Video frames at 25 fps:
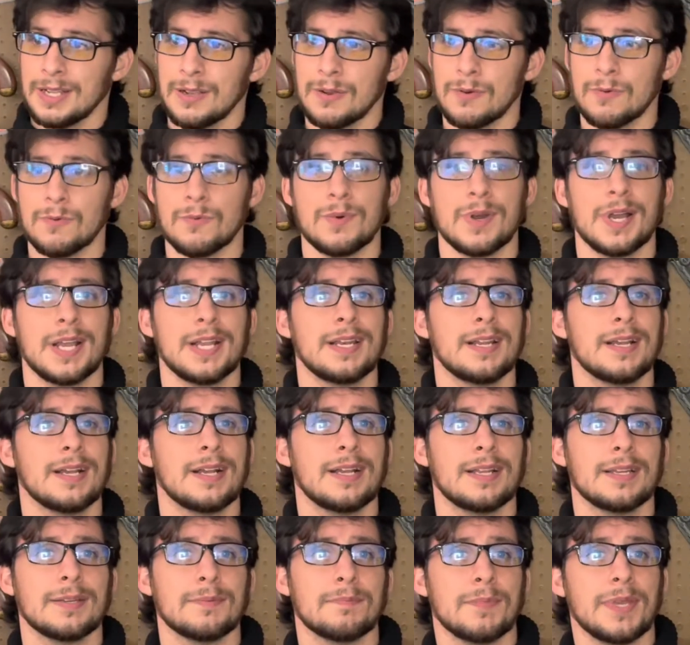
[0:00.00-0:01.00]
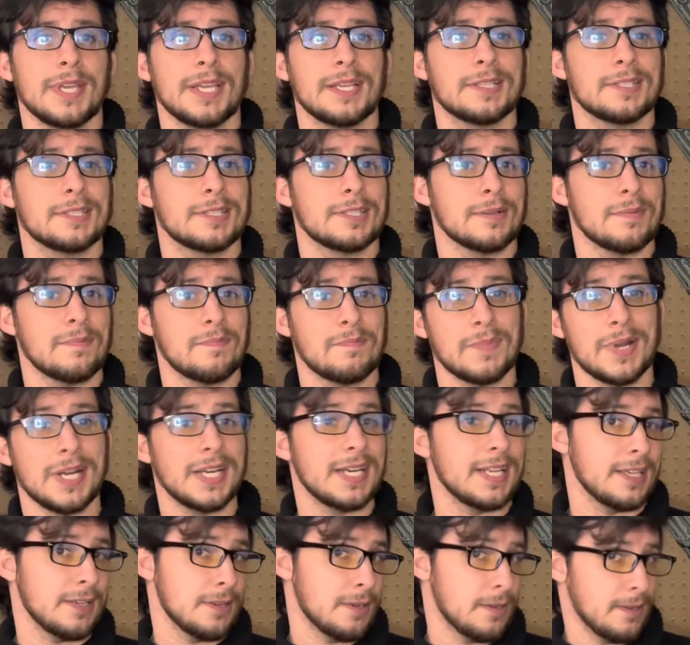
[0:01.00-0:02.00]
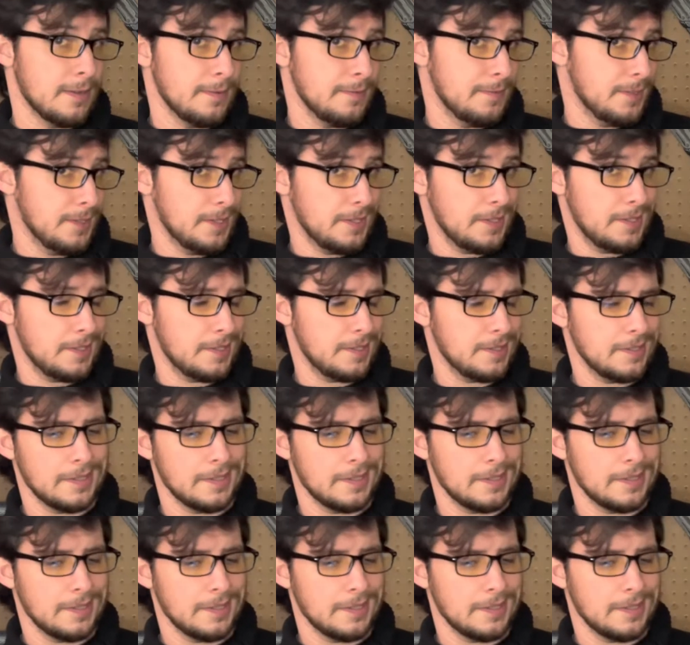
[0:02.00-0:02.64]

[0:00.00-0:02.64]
why not make some money off it?